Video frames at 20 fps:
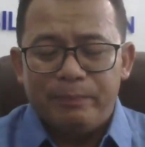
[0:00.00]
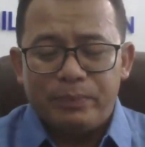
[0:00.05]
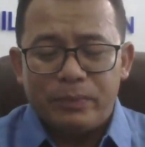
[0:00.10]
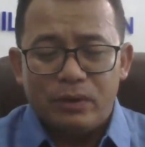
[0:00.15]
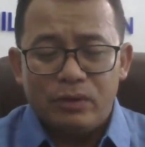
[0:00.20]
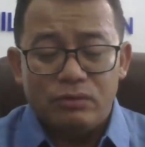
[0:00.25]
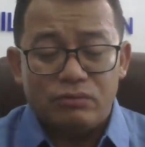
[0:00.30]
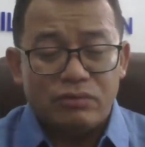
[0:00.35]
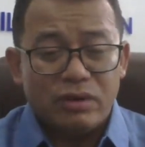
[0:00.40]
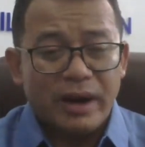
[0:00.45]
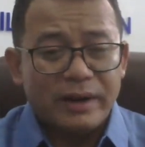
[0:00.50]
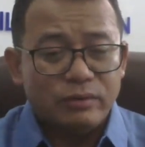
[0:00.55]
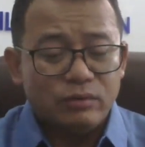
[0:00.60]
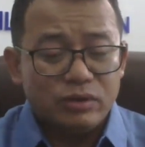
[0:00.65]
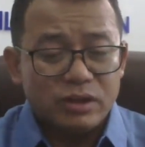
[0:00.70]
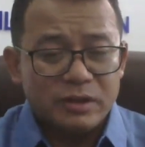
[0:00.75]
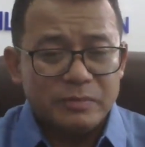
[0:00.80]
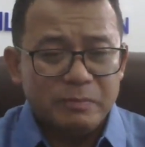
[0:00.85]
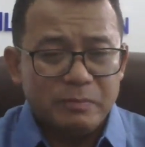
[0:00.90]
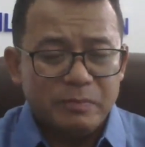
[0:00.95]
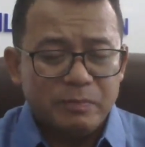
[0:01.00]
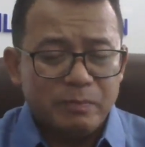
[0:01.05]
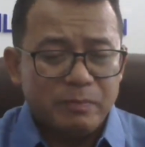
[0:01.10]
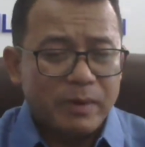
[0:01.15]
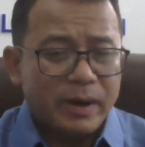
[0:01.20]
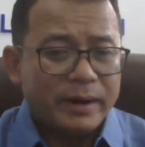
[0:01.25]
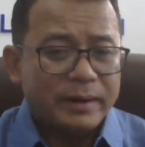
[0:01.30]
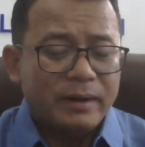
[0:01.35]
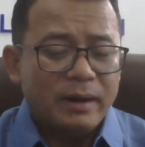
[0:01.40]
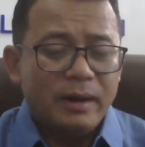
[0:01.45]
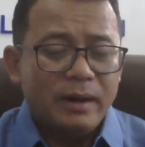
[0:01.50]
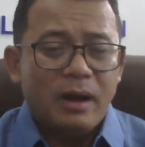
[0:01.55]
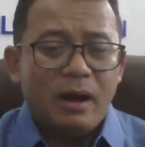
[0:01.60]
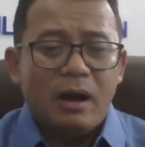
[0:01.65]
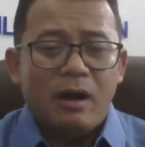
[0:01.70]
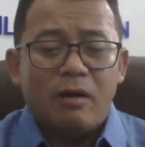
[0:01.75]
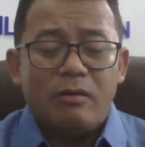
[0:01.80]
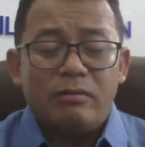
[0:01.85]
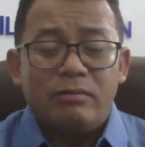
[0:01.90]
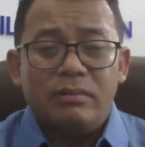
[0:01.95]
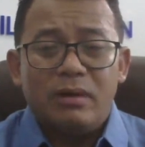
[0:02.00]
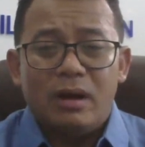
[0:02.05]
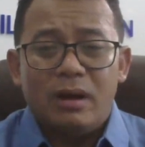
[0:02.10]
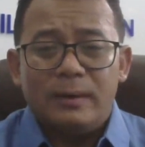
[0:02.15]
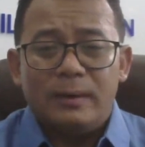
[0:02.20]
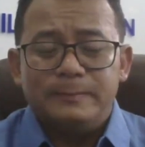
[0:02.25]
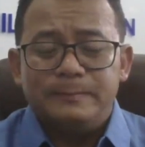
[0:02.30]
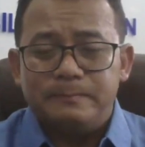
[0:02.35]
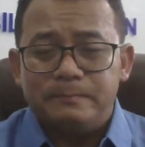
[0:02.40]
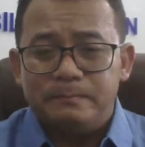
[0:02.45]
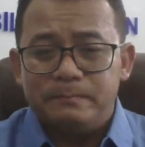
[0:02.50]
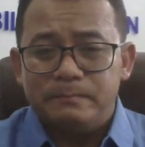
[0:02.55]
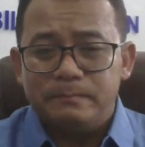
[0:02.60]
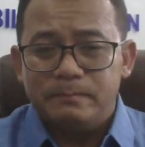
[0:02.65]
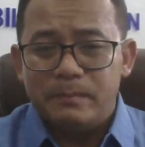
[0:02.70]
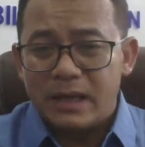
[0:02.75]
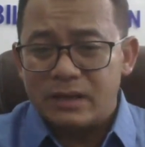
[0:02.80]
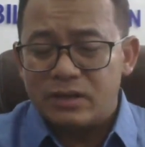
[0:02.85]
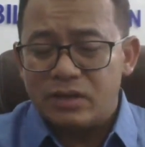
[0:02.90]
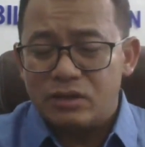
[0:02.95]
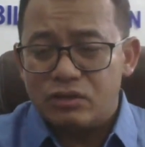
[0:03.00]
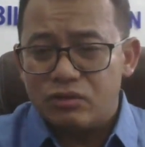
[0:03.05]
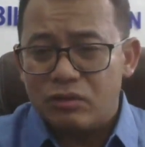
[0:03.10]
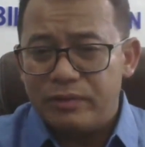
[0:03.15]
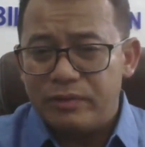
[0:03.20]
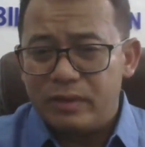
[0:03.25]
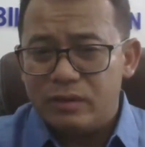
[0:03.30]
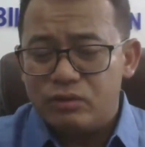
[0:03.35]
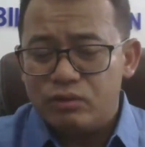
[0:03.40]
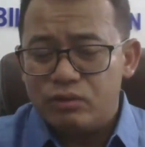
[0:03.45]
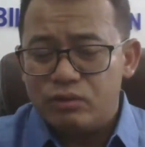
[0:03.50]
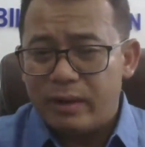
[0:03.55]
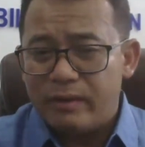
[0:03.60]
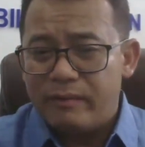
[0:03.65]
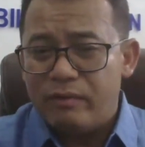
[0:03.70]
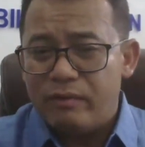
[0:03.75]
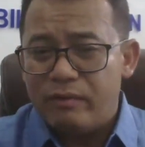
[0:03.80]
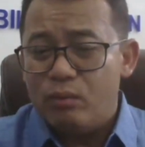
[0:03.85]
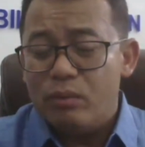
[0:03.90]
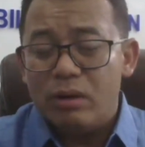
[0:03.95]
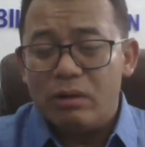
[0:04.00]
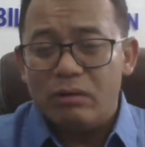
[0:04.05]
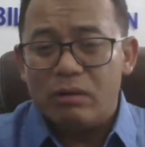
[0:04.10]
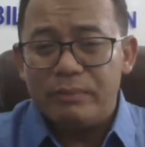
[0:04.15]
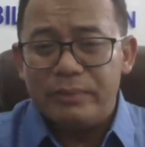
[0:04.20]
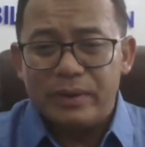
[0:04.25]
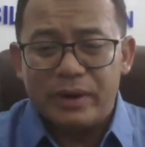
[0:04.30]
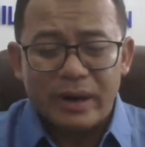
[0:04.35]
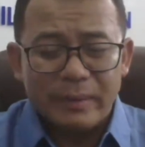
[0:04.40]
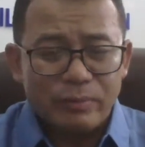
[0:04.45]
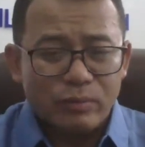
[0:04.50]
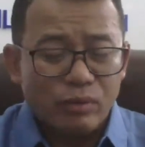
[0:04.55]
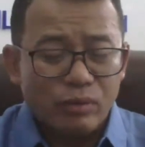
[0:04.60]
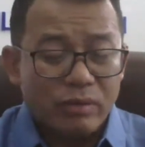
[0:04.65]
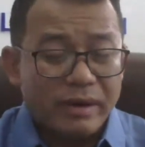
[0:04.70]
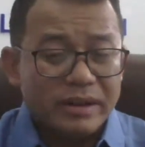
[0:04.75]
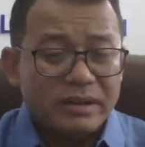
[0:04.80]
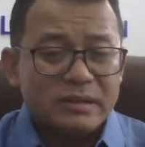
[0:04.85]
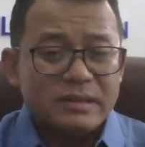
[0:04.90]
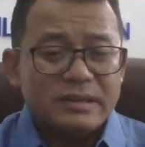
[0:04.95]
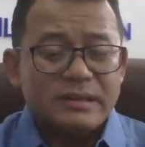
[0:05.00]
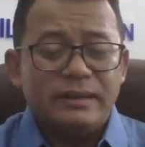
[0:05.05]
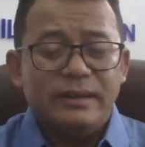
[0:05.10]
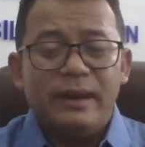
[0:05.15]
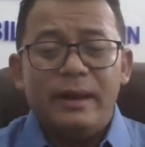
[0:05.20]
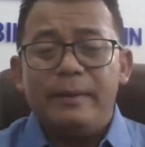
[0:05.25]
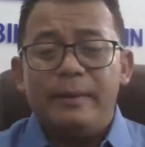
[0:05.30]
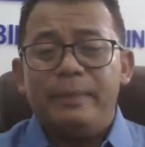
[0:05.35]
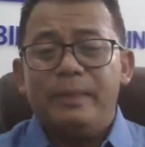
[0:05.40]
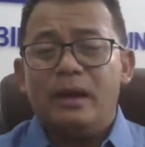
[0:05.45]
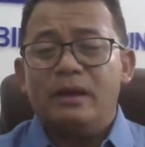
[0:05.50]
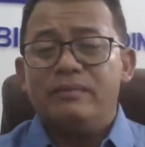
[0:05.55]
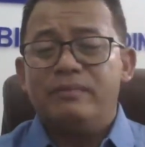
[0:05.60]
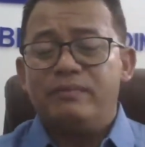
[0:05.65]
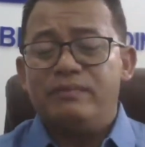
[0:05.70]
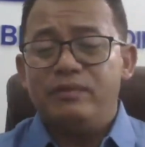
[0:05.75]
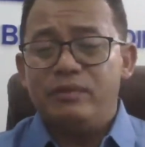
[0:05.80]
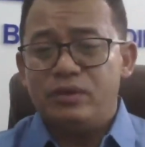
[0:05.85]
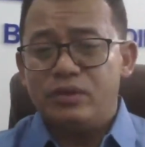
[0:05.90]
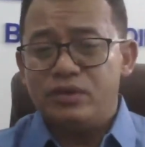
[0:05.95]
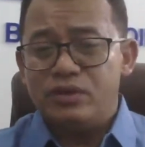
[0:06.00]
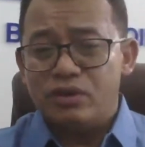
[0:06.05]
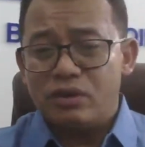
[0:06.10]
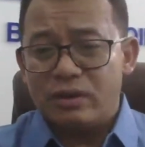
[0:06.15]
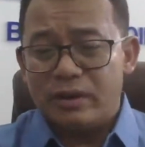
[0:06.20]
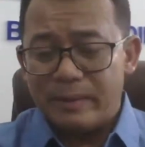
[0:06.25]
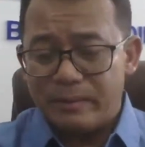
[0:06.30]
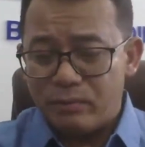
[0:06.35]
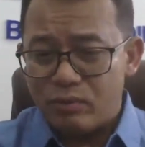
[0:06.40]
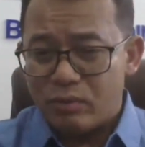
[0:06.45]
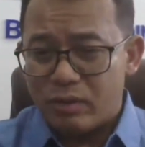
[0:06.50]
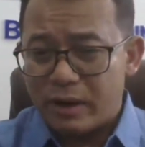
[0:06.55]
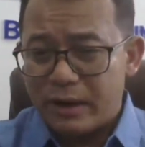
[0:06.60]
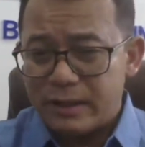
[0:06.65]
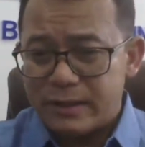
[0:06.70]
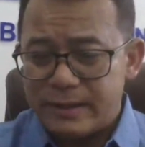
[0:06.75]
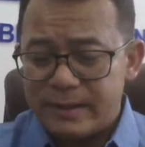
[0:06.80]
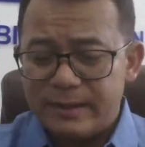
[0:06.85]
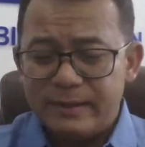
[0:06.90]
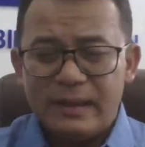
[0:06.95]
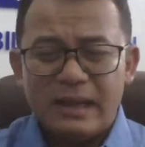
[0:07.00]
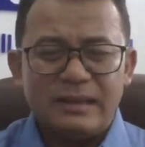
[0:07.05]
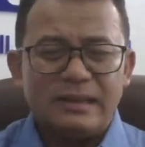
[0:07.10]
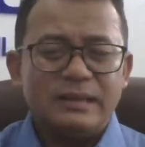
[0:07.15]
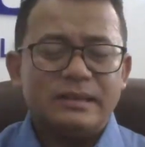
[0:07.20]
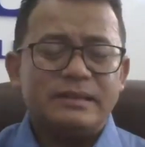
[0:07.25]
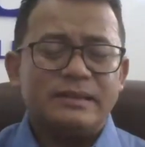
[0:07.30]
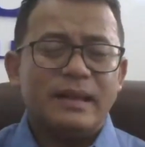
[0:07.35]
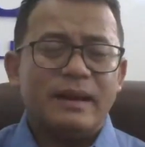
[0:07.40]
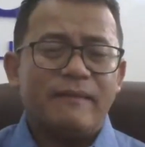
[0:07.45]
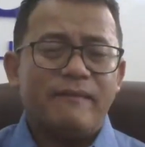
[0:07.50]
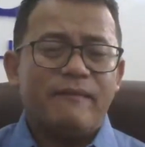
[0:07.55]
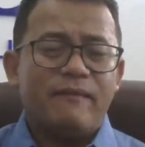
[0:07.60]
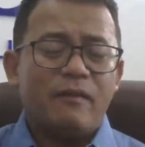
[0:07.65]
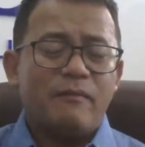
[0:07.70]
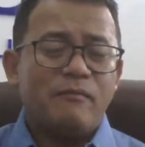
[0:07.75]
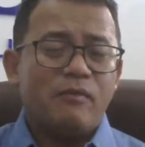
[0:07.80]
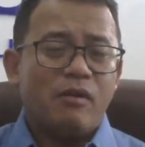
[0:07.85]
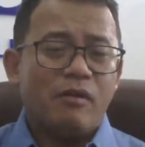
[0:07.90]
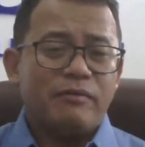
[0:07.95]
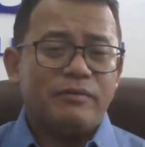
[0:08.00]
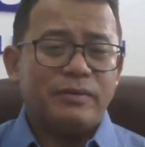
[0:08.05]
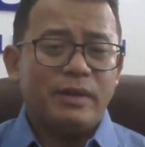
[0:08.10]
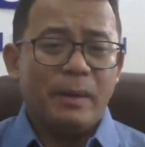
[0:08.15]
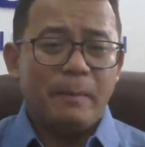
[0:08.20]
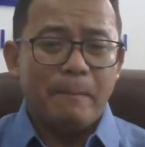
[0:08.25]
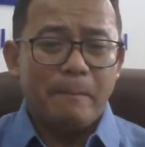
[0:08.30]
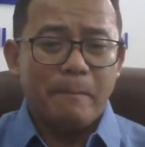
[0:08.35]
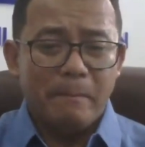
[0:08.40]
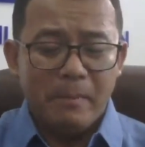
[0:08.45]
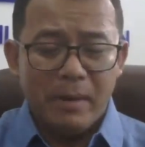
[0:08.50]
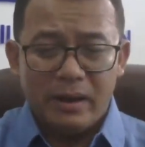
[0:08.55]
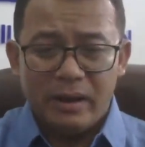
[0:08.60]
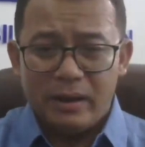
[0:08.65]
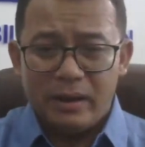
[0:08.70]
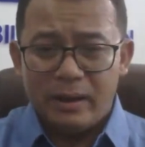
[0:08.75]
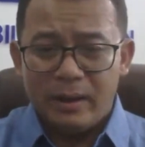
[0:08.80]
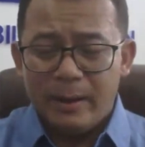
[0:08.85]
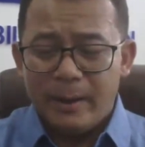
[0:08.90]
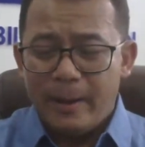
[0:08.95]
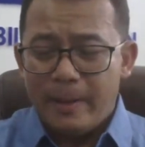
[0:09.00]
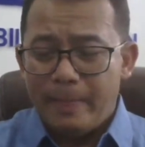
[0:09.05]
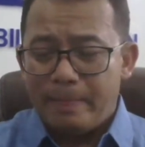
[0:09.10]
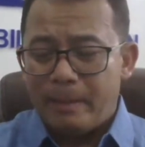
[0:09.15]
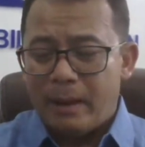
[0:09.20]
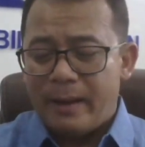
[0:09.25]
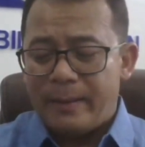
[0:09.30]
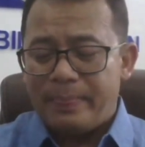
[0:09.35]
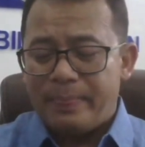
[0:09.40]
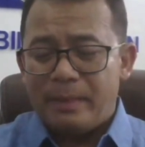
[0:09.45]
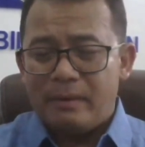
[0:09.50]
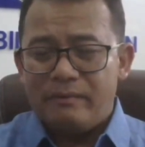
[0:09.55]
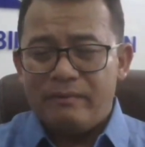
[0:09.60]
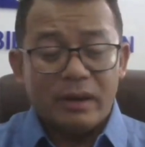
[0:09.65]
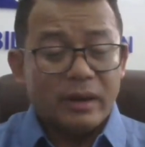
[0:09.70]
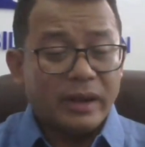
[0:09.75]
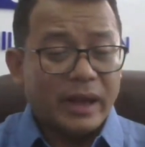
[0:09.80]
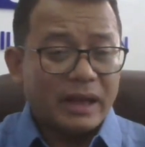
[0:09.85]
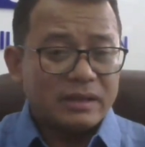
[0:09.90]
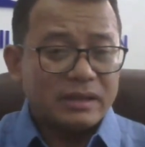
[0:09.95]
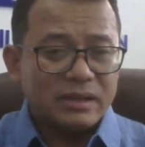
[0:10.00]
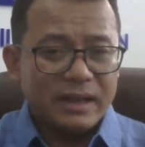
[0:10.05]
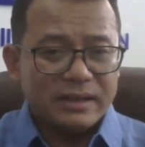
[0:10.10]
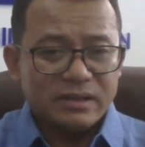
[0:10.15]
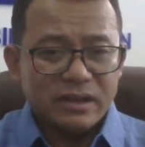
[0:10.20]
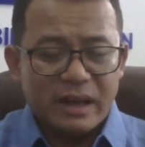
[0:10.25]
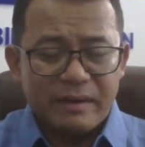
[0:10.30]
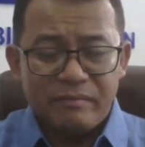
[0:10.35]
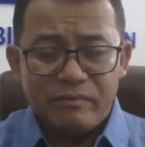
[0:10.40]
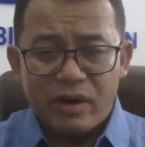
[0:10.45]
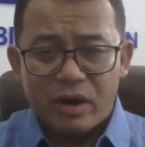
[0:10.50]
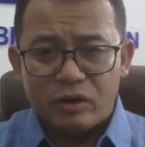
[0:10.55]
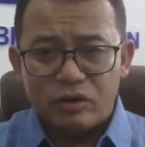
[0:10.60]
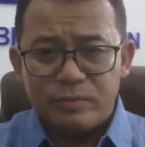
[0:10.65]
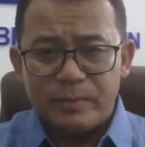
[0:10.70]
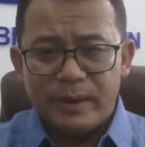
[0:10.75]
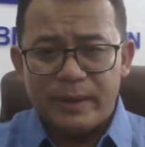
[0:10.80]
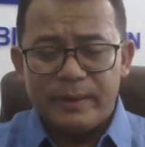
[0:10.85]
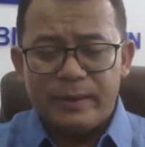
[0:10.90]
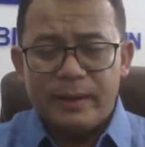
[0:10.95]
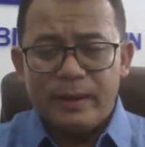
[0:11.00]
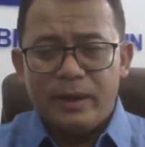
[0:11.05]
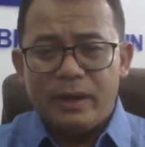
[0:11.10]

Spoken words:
we try to spread out the masses of this wonderful world of the cryptocurrency, that is your cryptocurrency, that is the form of the money and the very cashless advancement,